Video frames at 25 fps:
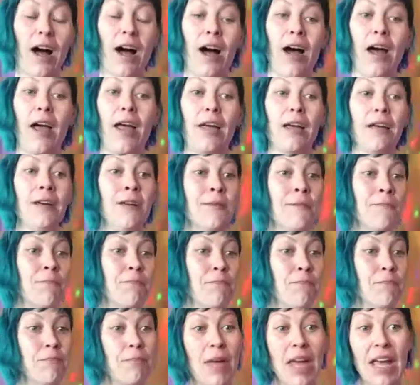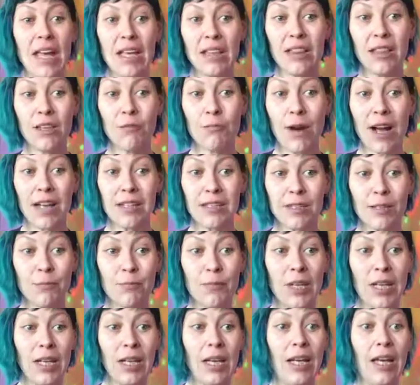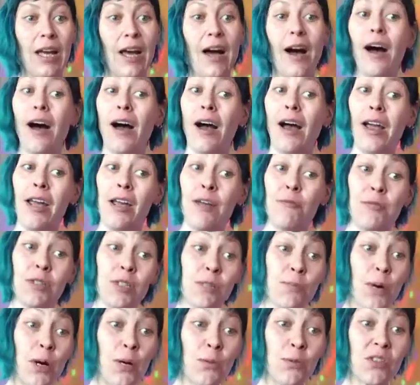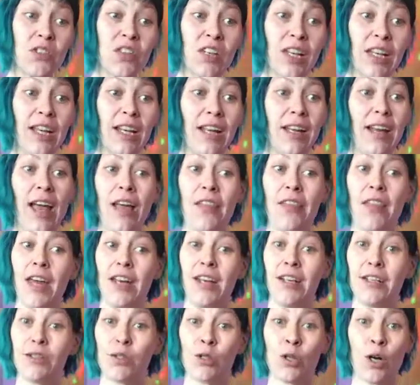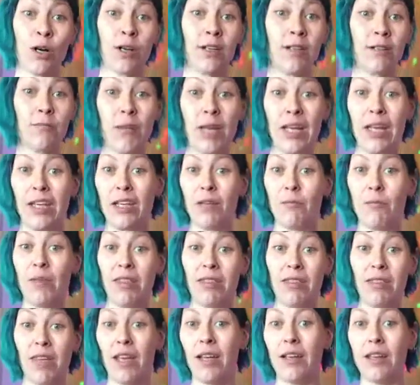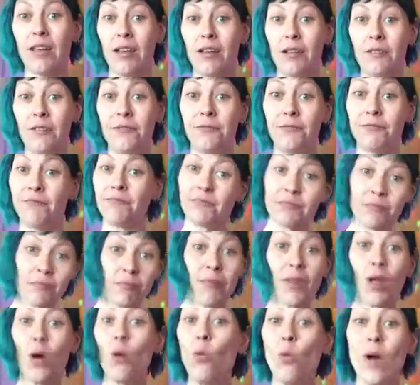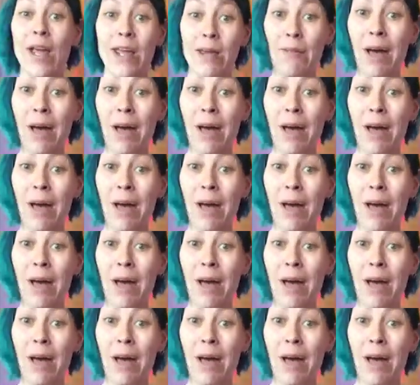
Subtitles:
I made the recipe, I was posting it, and then it started making me think of way